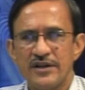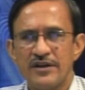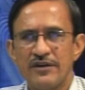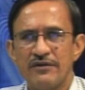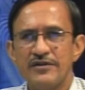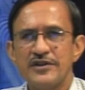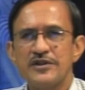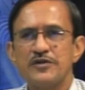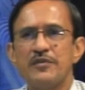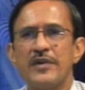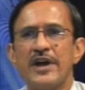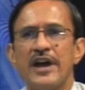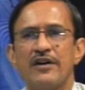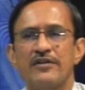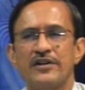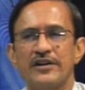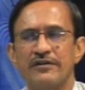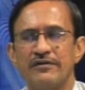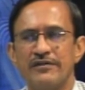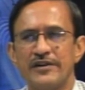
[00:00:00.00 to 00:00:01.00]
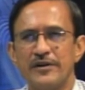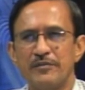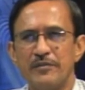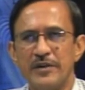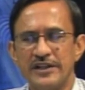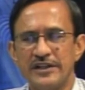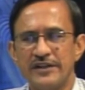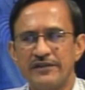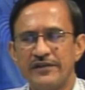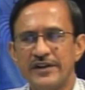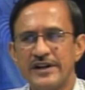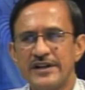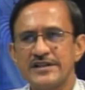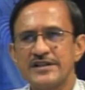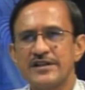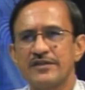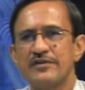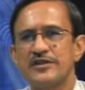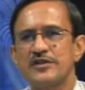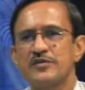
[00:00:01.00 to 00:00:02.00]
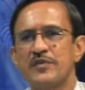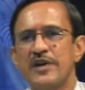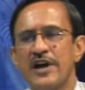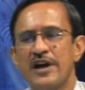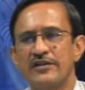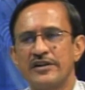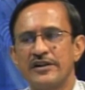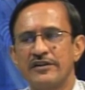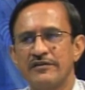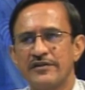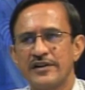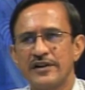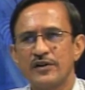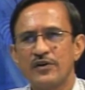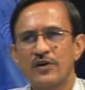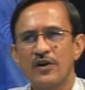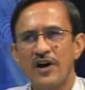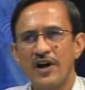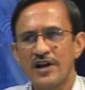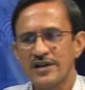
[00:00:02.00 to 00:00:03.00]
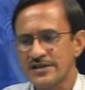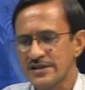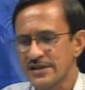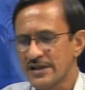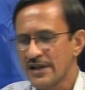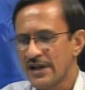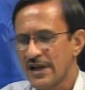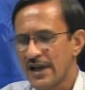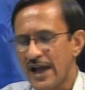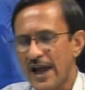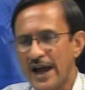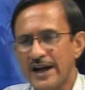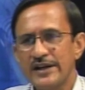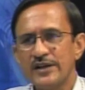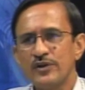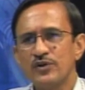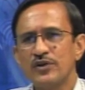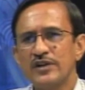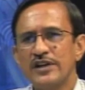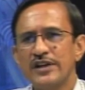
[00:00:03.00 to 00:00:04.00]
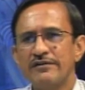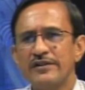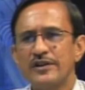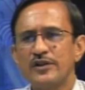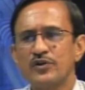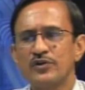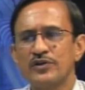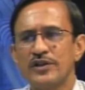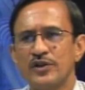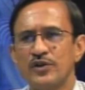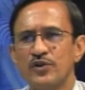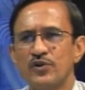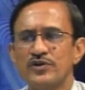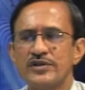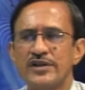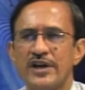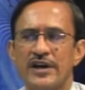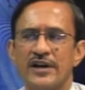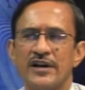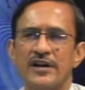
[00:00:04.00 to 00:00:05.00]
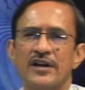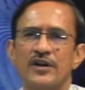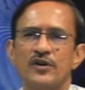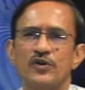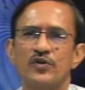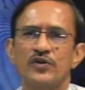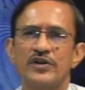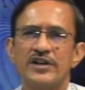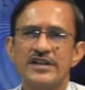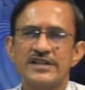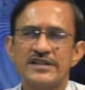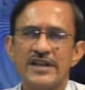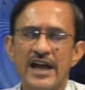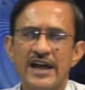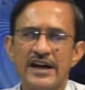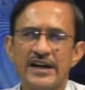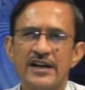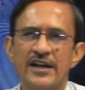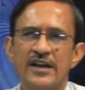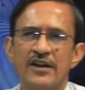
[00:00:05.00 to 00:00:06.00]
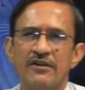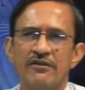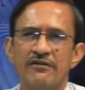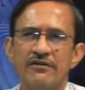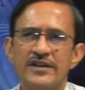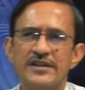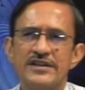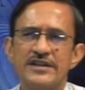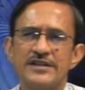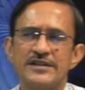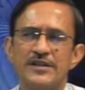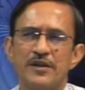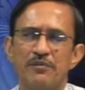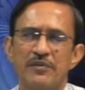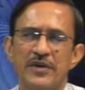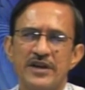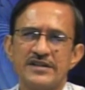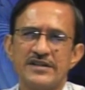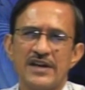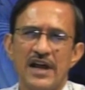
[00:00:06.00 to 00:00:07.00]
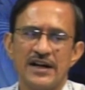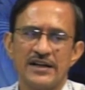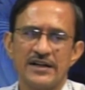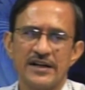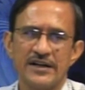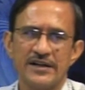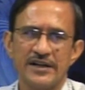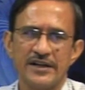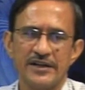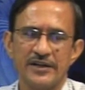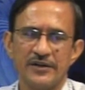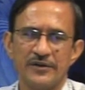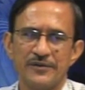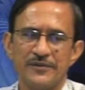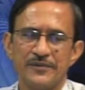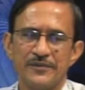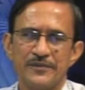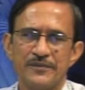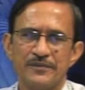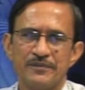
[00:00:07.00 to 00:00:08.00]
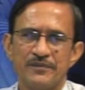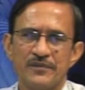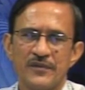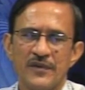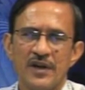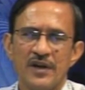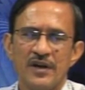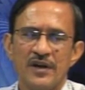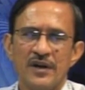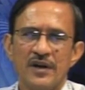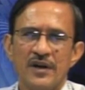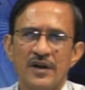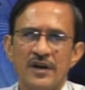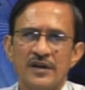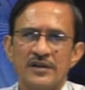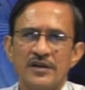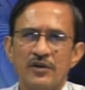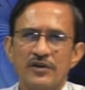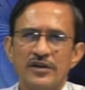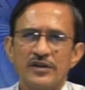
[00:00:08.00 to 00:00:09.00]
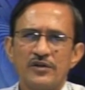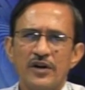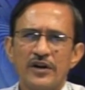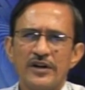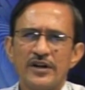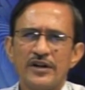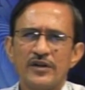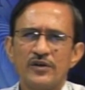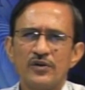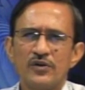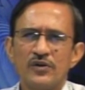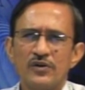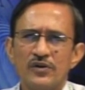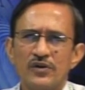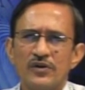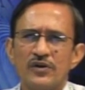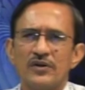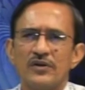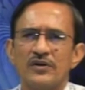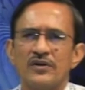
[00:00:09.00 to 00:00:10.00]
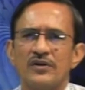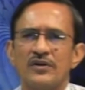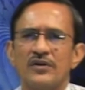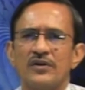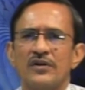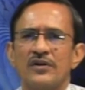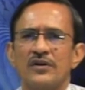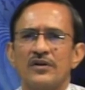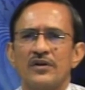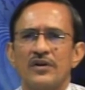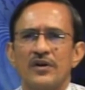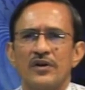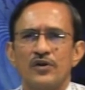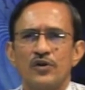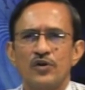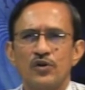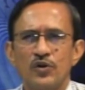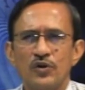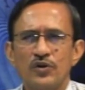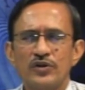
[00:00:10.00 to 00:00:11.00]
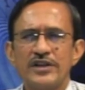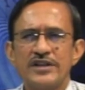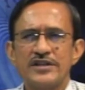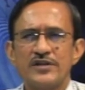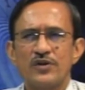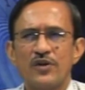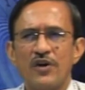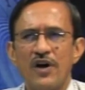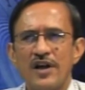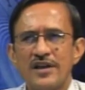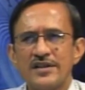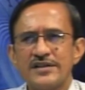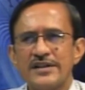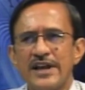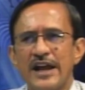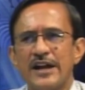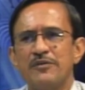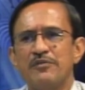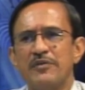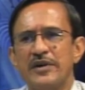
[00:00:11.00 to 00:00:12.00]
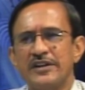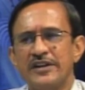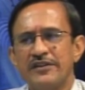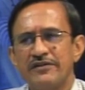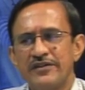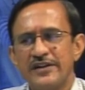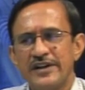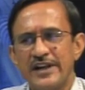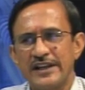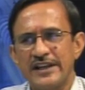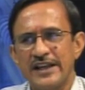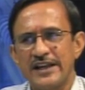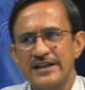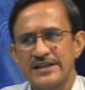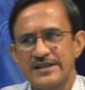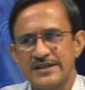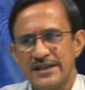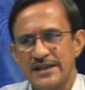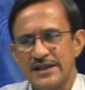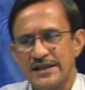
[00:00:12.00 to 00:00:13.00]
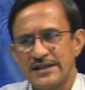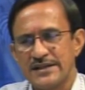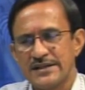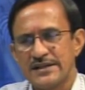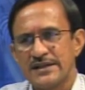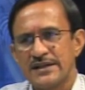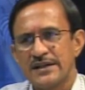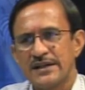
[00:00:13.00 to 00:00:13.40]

which may have different benefits, which may have different costs, and you leave it to the user to decide which is the best alternative. Now, in order to do this cost and benefit analysis,